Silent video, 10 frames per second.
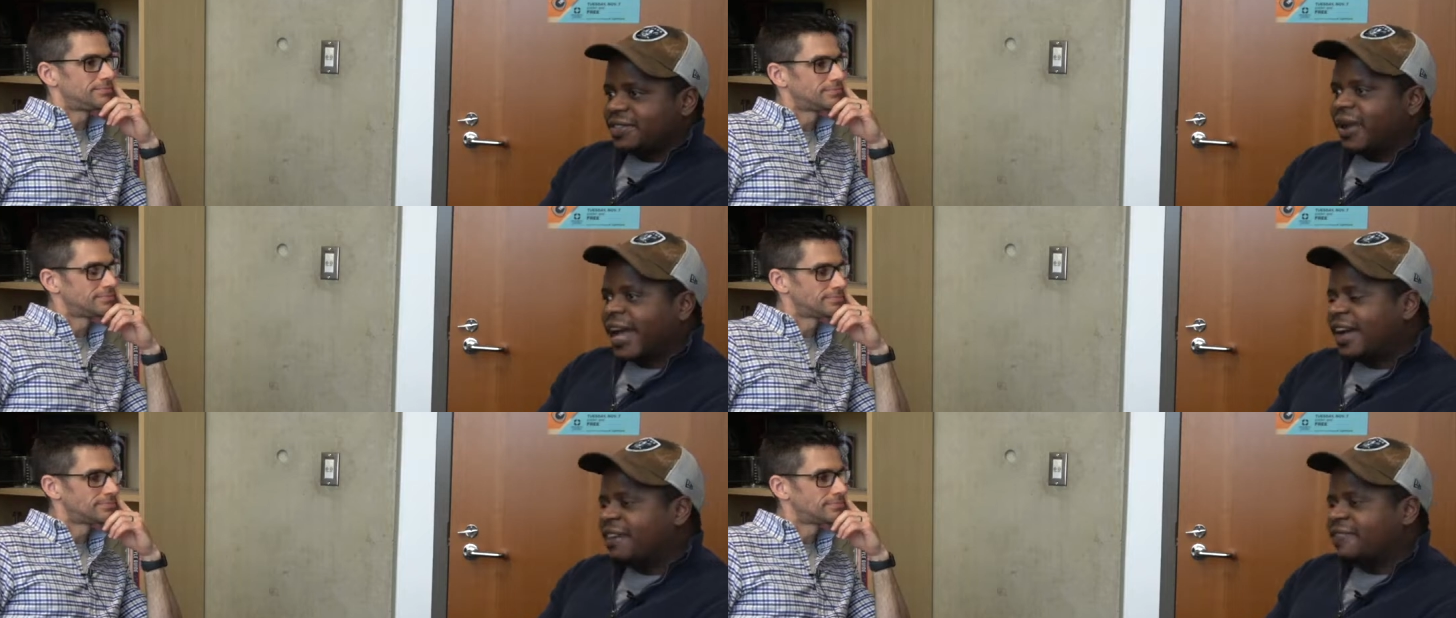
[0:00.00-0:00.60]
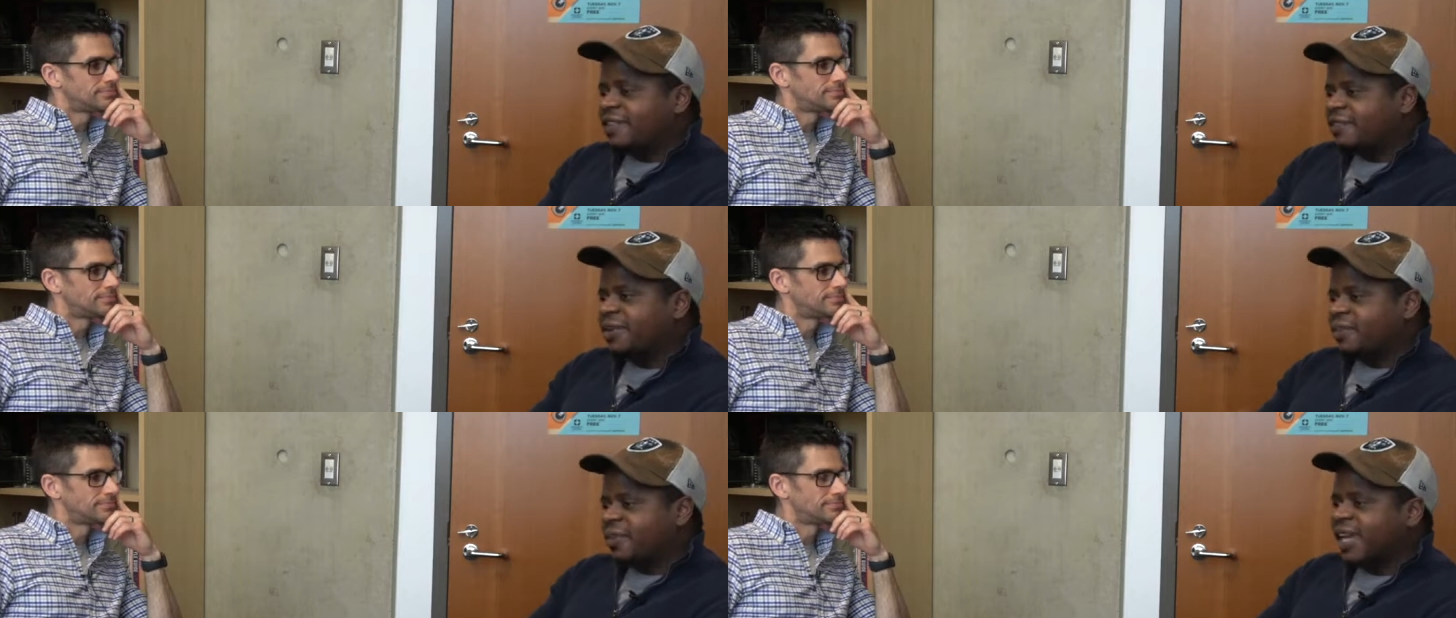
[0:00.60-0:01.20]
Speaker 1: you have different
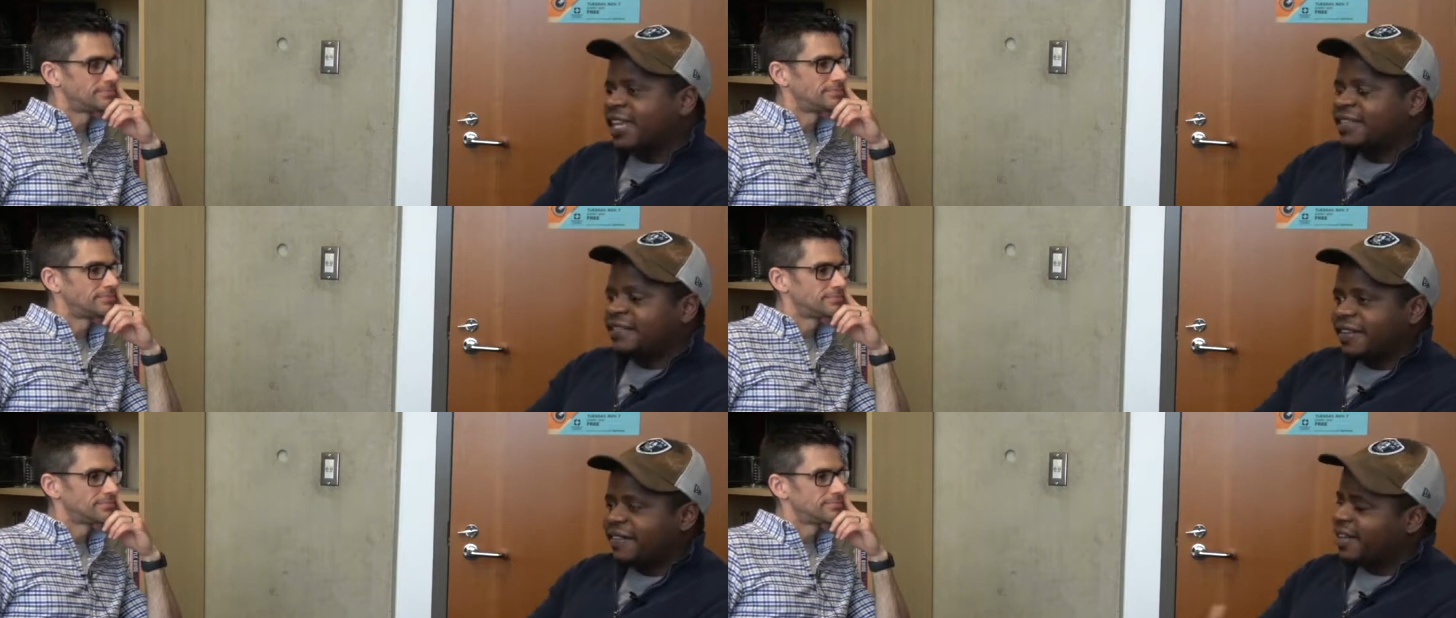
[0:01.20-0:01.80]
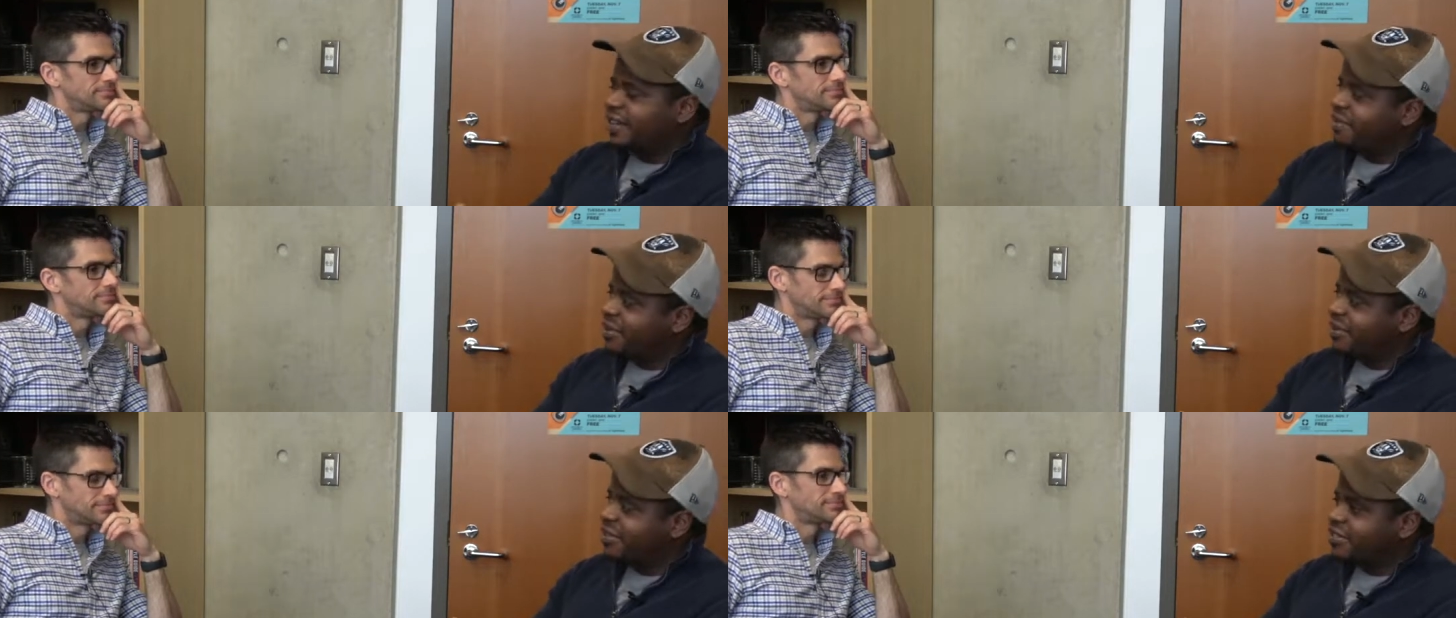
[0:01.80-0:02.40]
ways of giving the
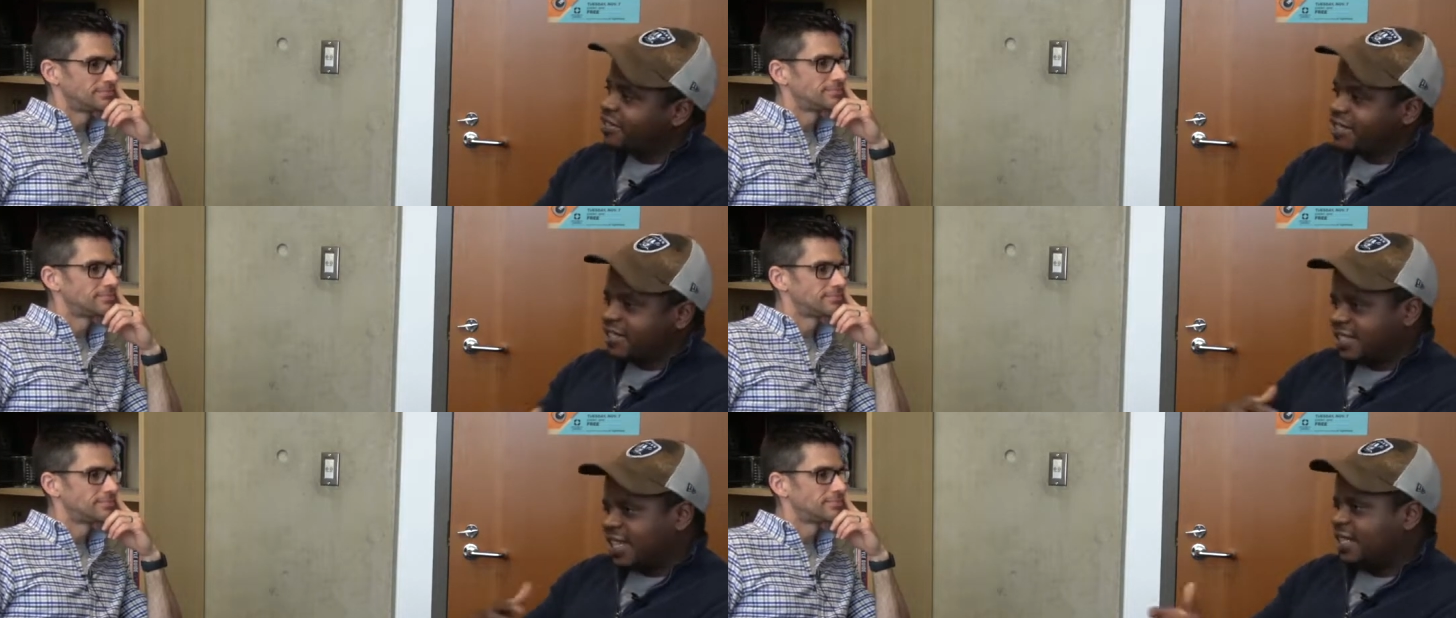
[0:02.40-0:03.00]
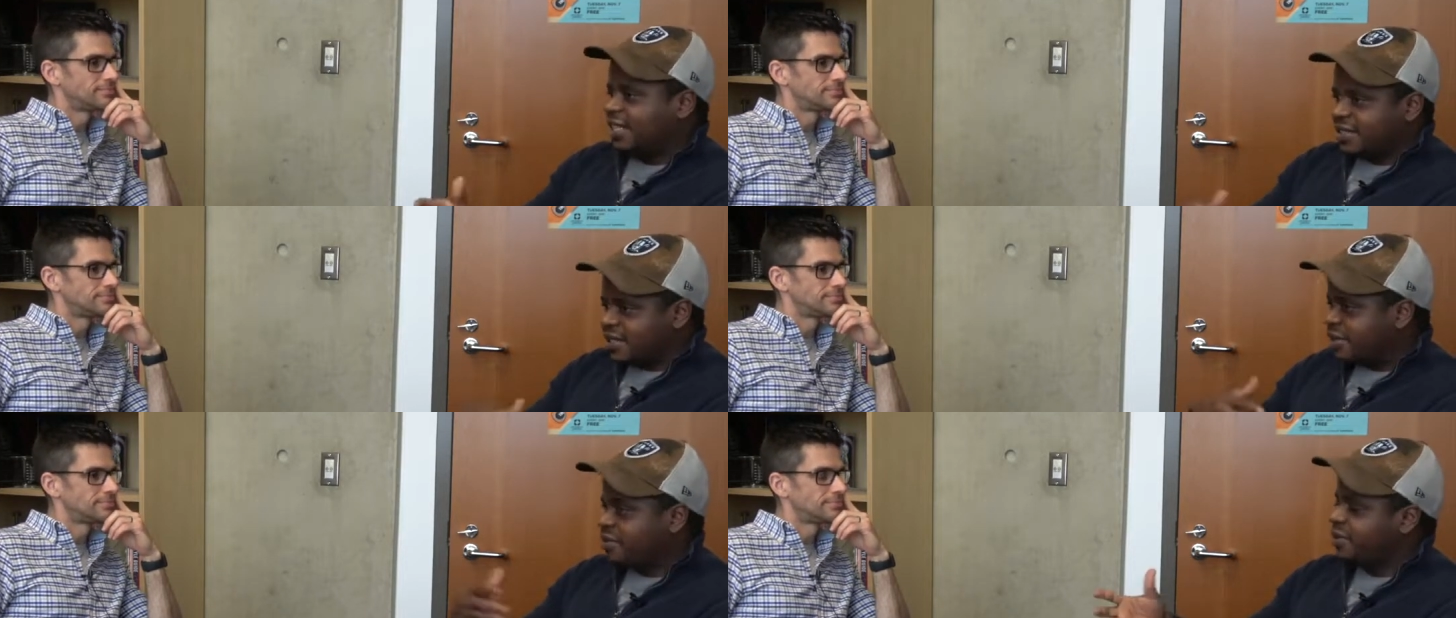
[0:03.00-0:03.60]
computer instructions. That's you
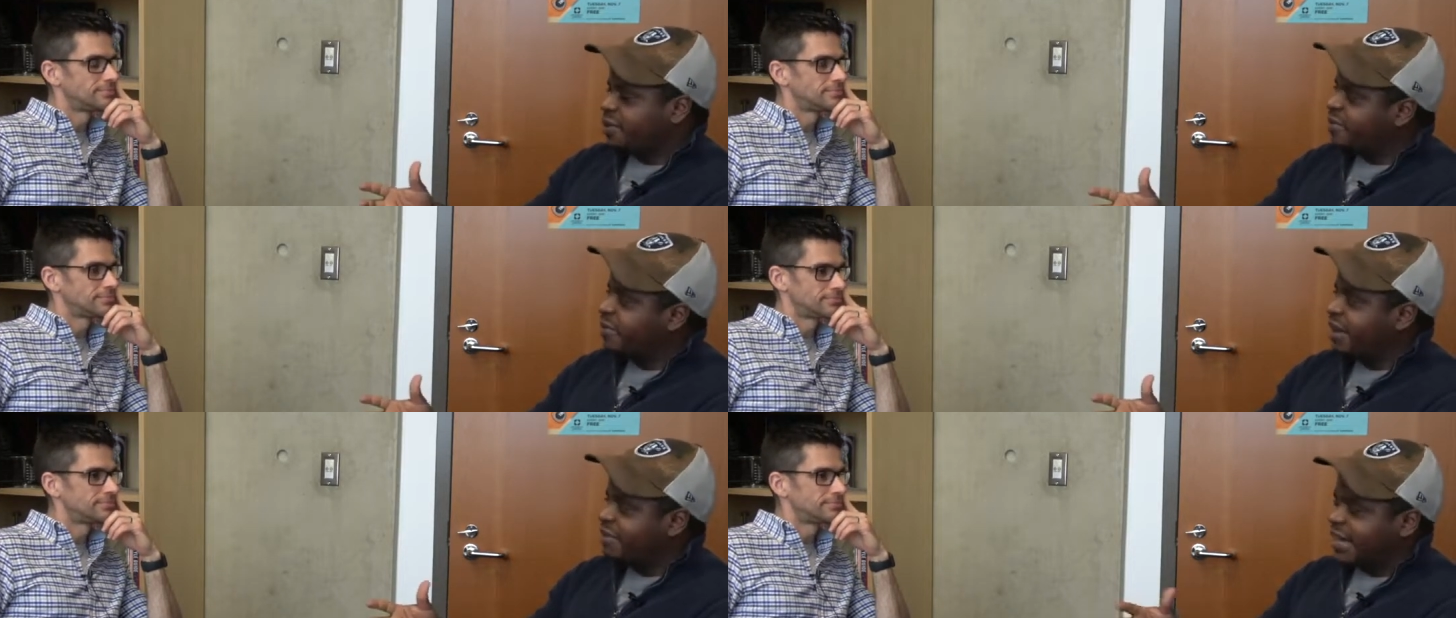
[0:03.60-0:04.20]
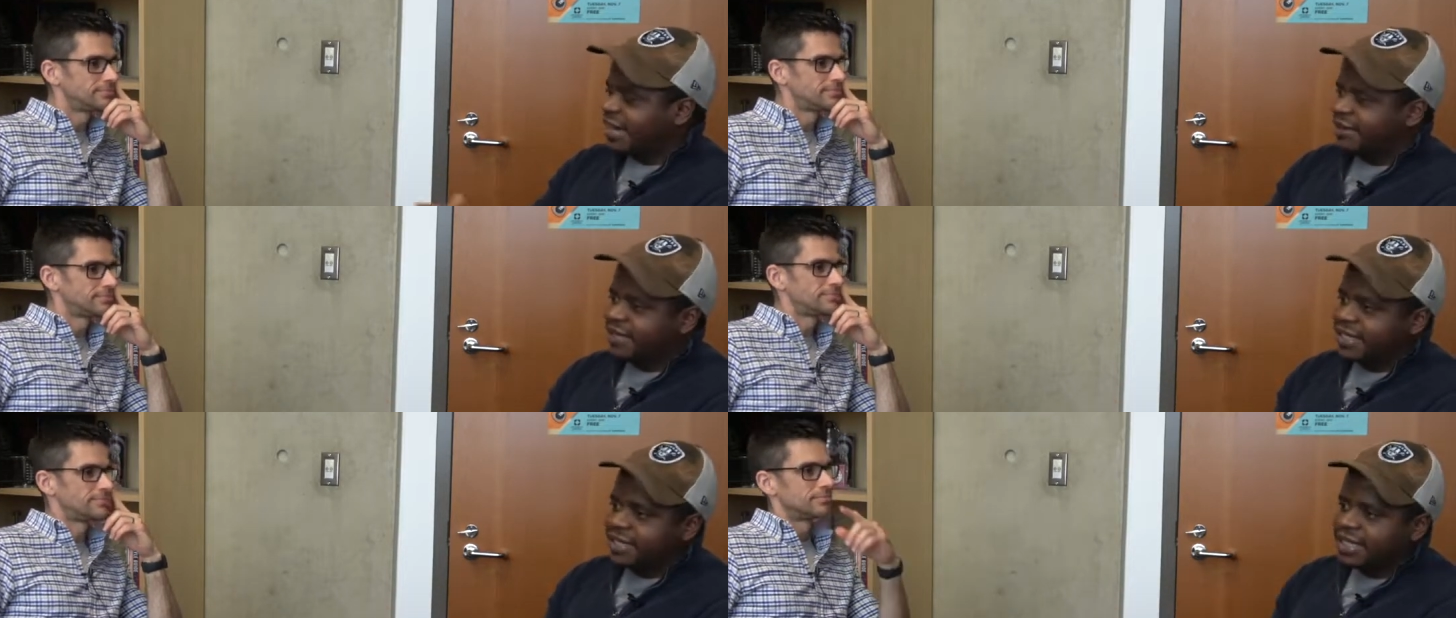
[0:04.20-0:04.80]
know through the programming
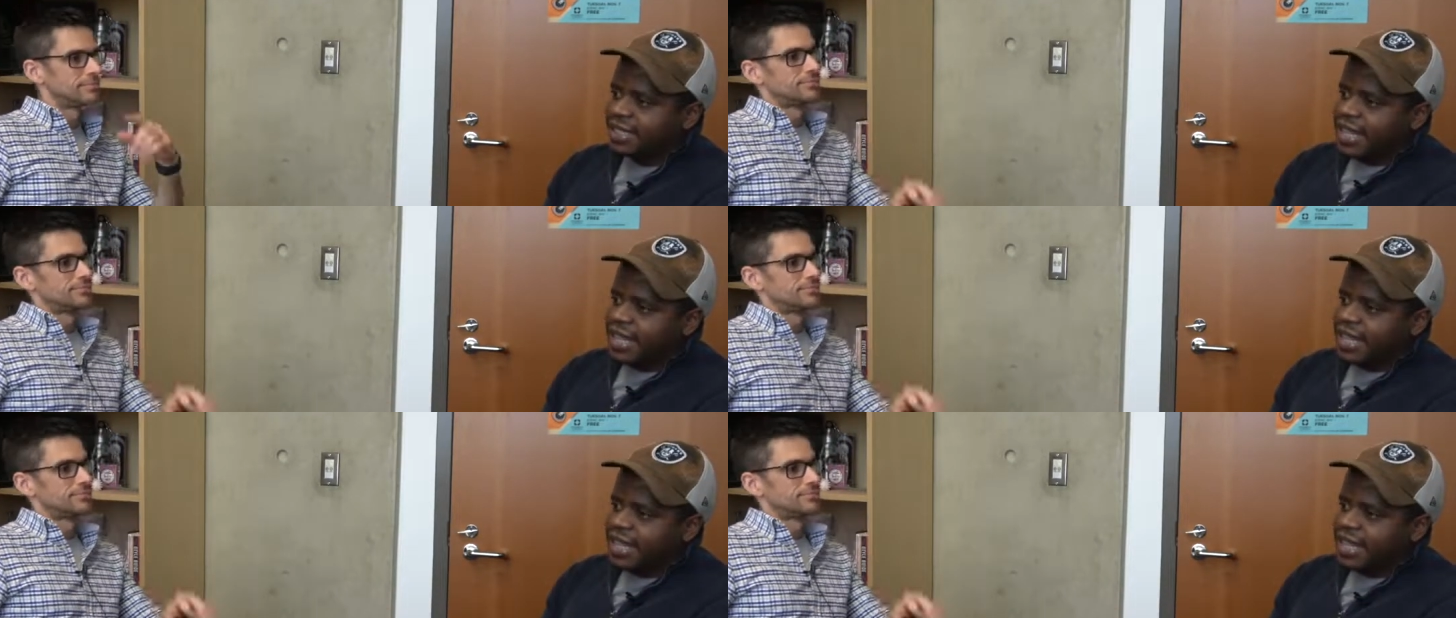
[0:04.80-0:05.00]
languages,